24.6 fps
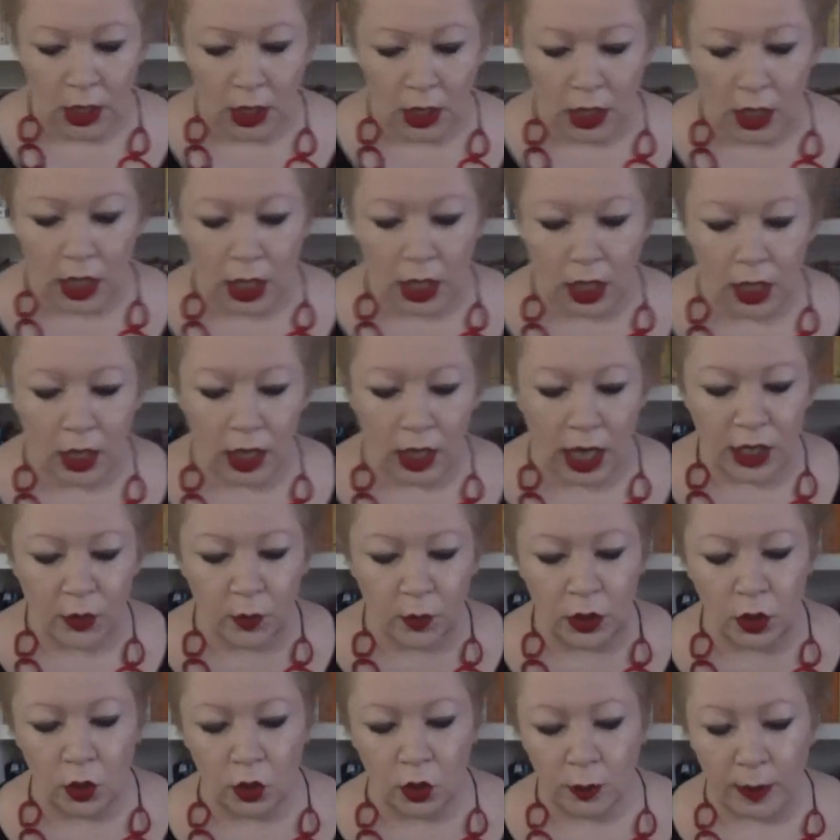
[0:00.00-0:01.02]
As we
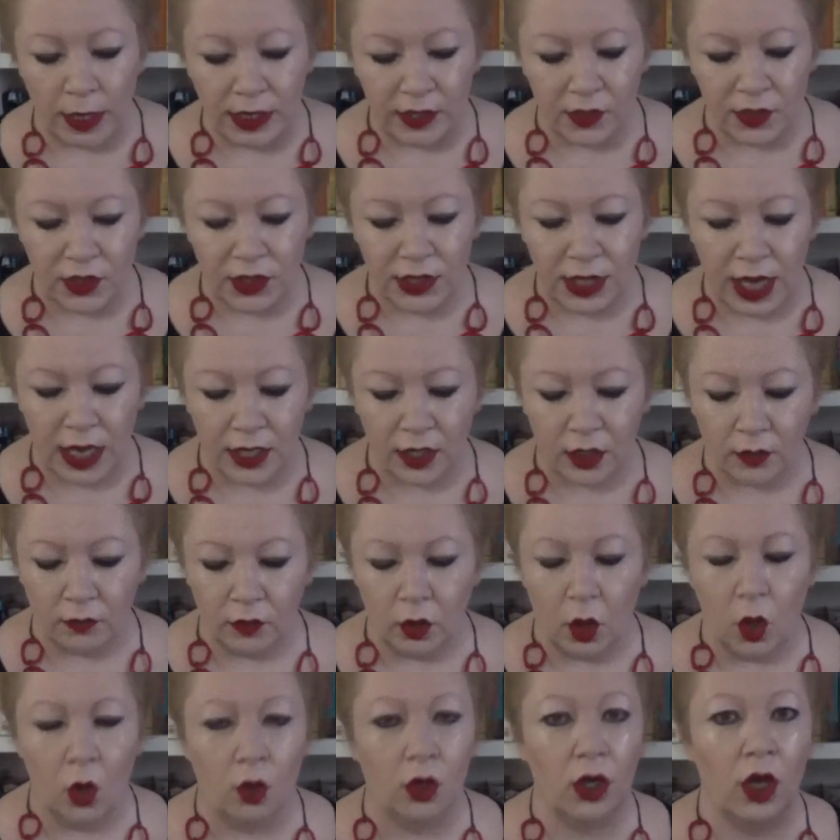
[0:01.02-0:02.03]
talked about at the start of the
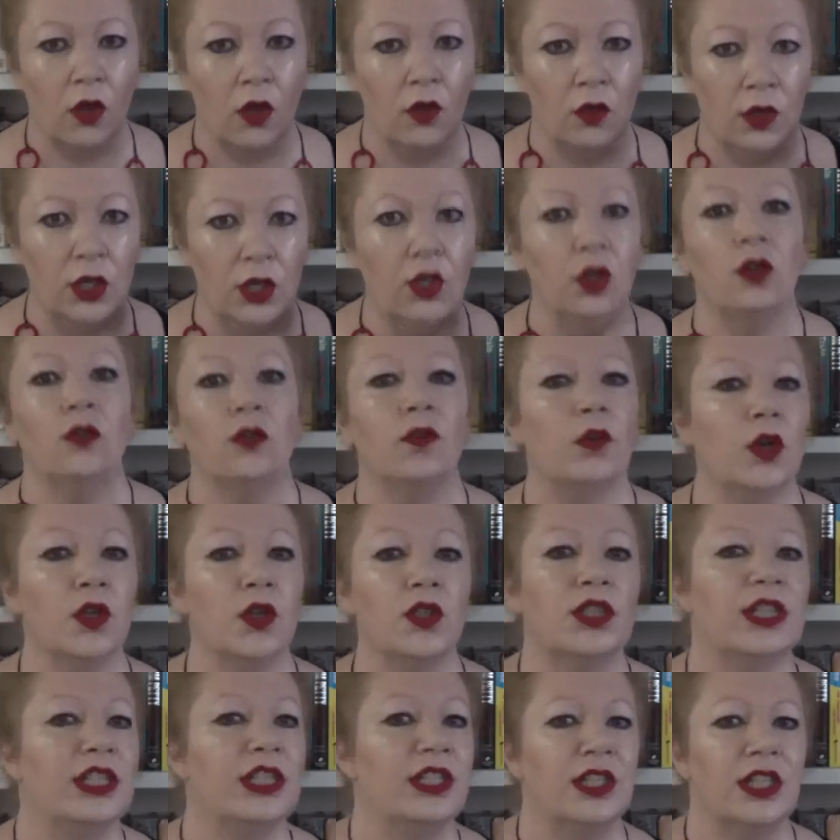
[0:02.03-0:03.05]
vlog, the
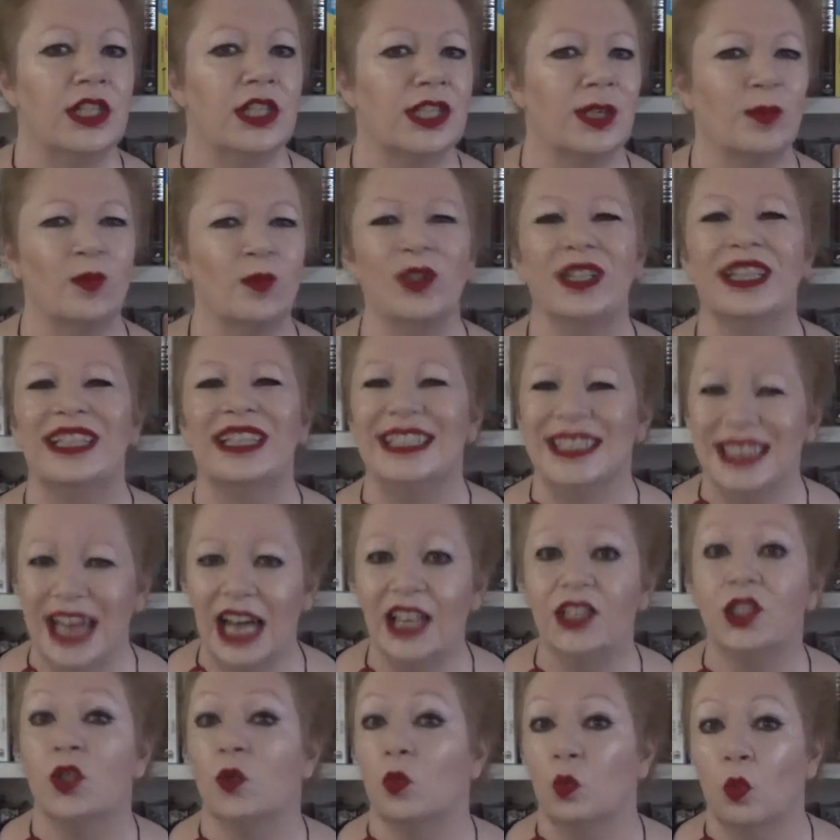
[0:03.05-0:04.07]
university system really
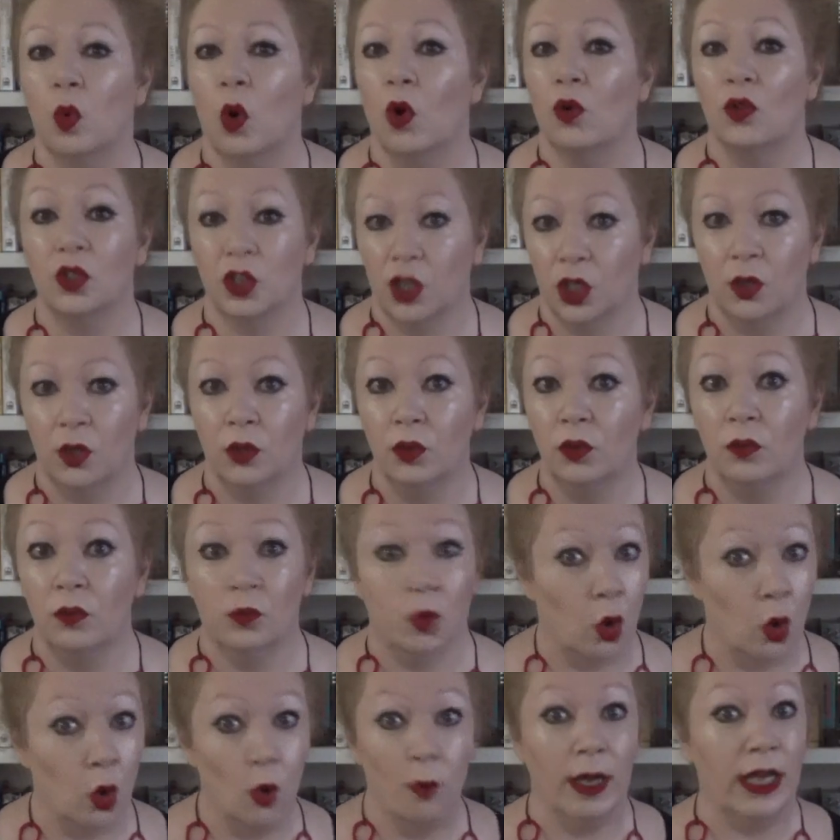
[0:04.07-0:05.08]
doesn't want you,
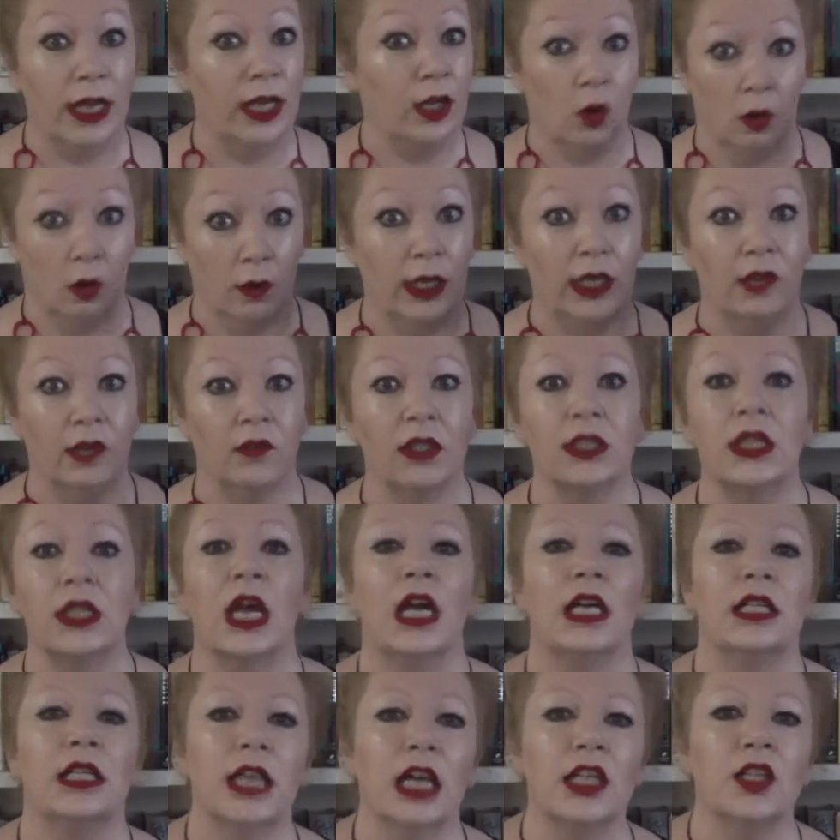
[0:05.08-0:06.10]
or me, or any of us,
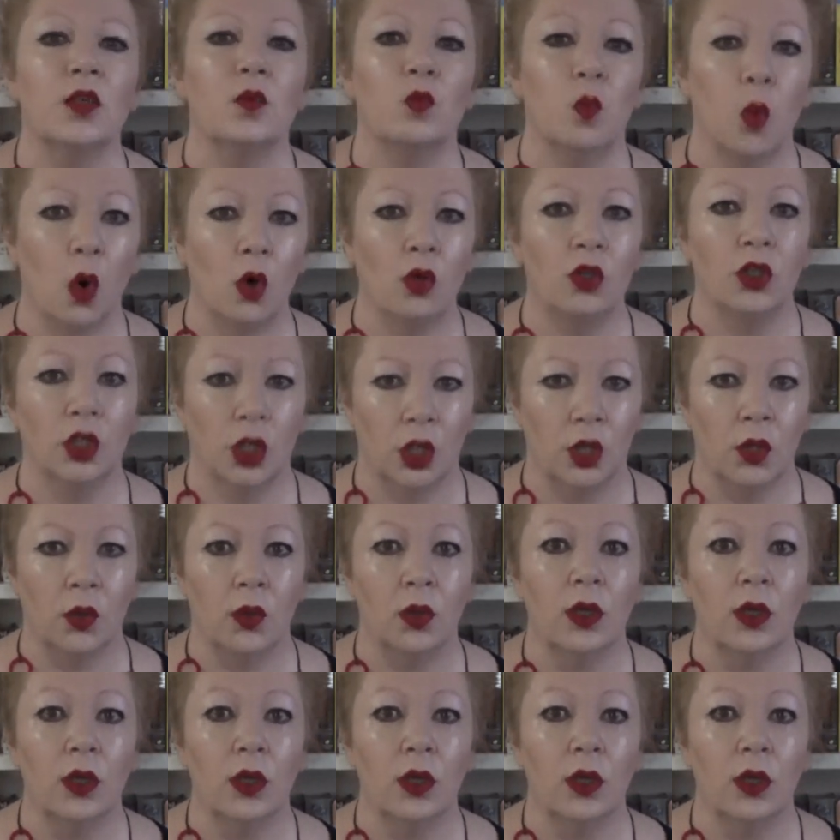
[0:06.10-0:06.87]
doesn't want you